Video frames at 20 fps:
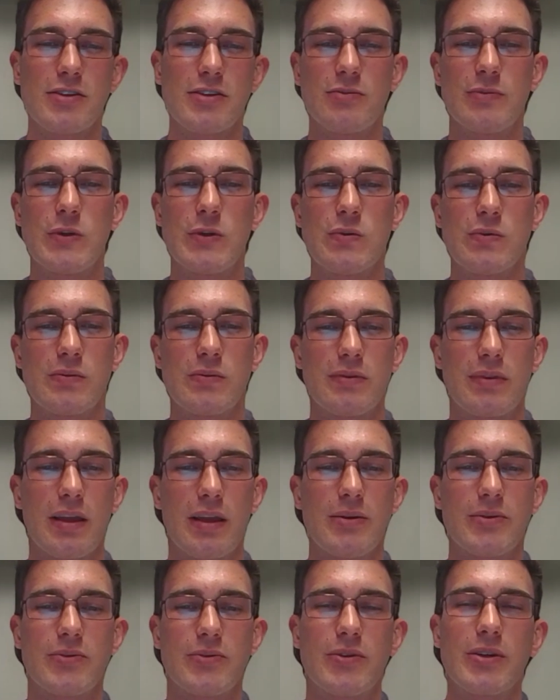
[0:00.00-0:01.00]
Uma. That
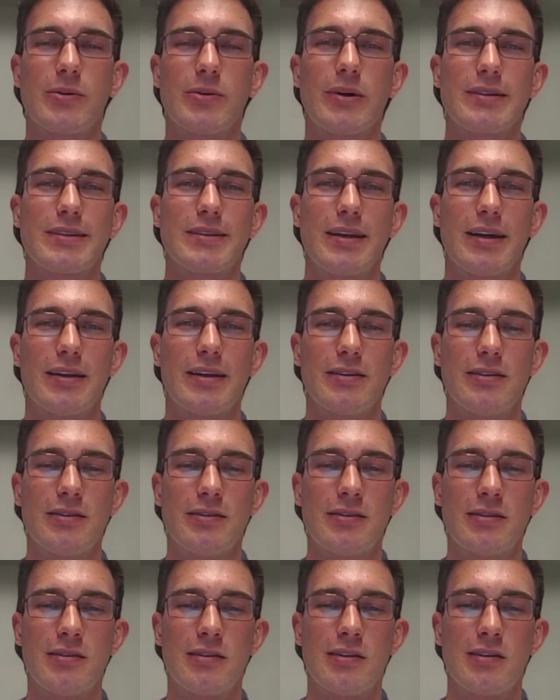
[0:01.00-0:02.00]
was really well said.
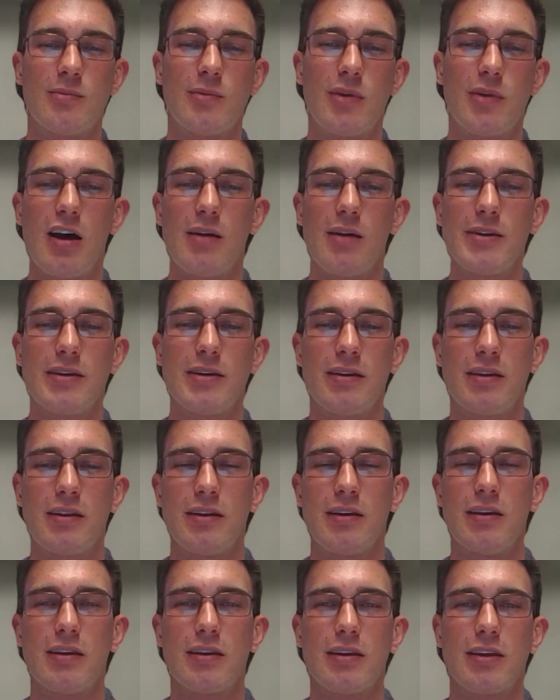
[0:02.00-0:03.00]
Mohammed,
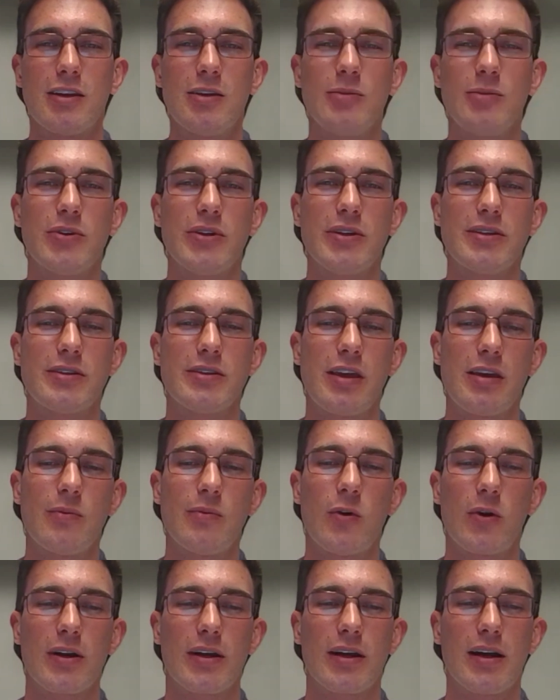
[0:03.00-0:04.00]
could you please give
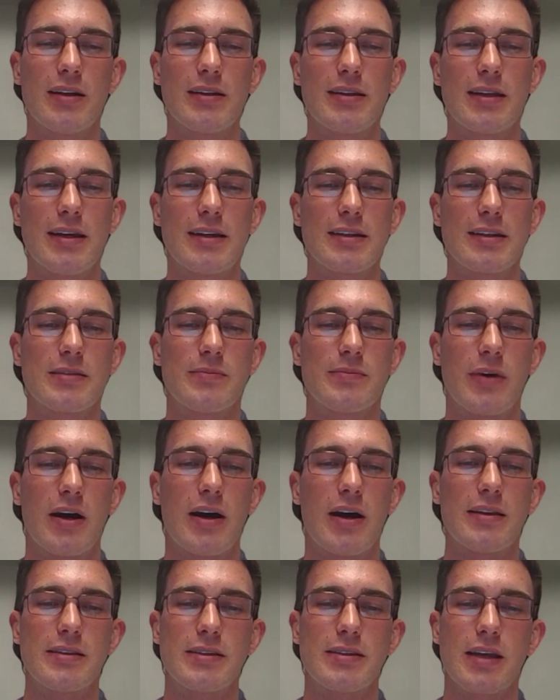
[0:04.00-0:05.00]
more context
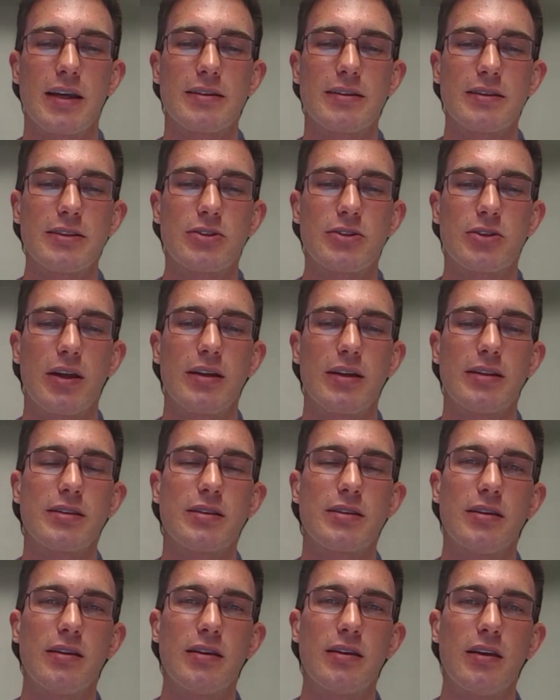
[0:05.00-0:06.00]
behind the cycling
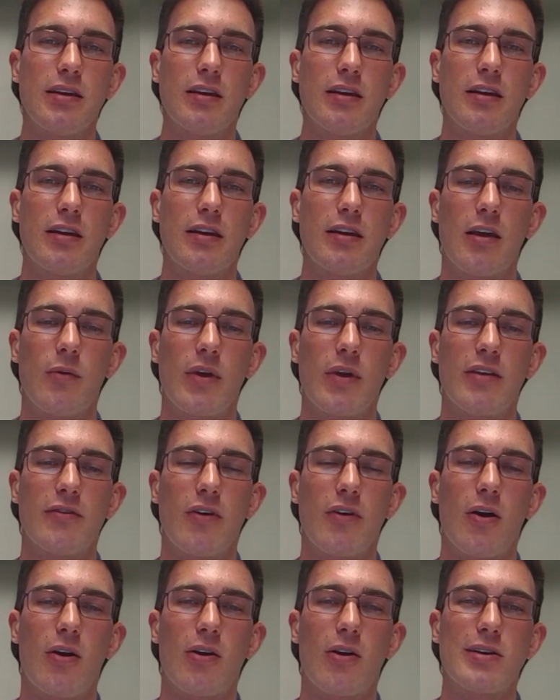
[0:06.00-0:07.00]
trends that we have
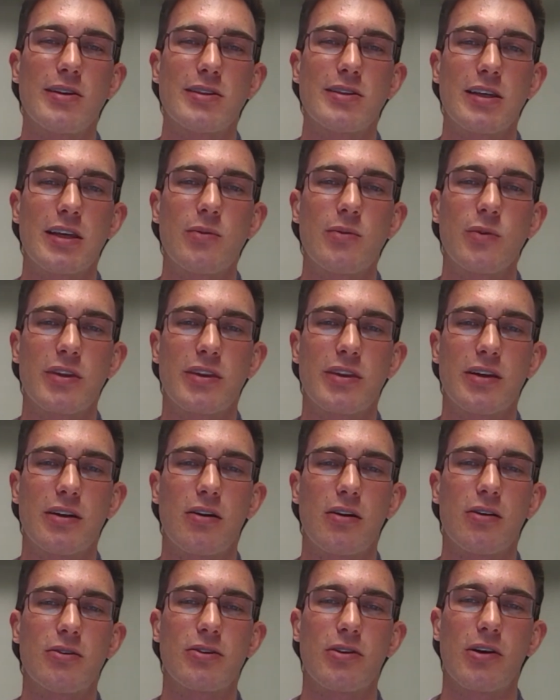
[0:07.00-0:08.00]
already seen within
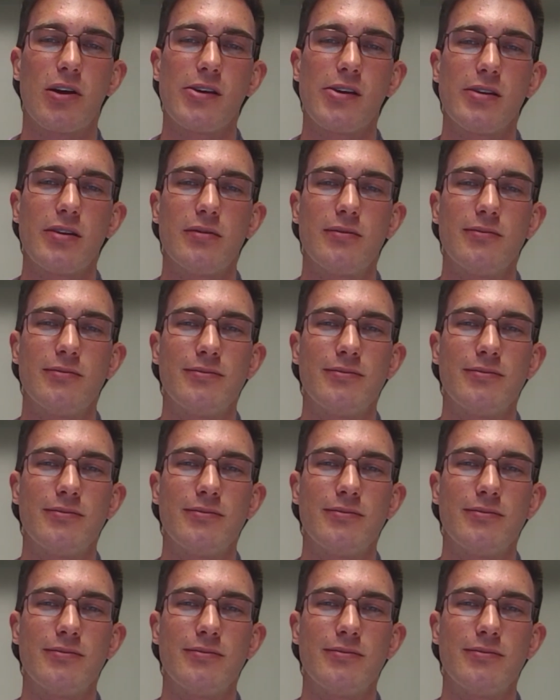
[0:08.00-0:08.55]
our own grid?